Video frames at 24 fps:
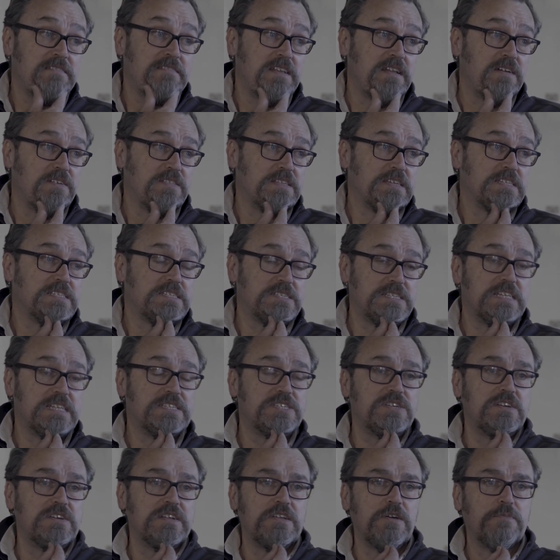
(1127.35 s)
There's
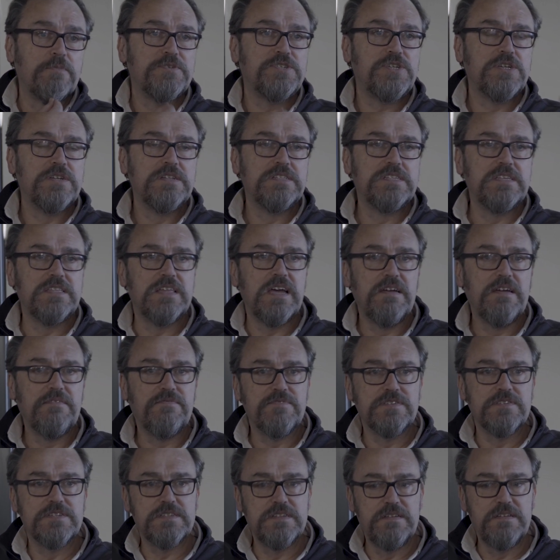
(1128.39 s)
certainly opportunity there
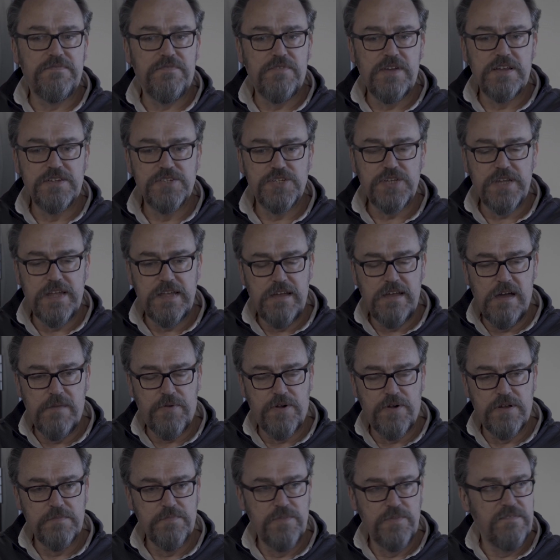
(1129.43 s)
for us to differentiate our
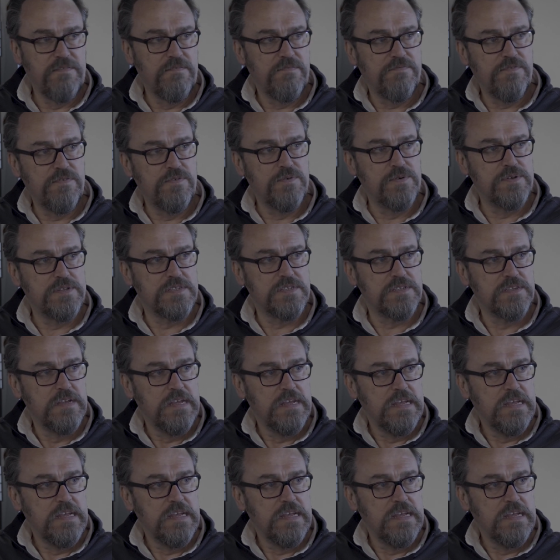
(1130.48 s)
product moving forwards.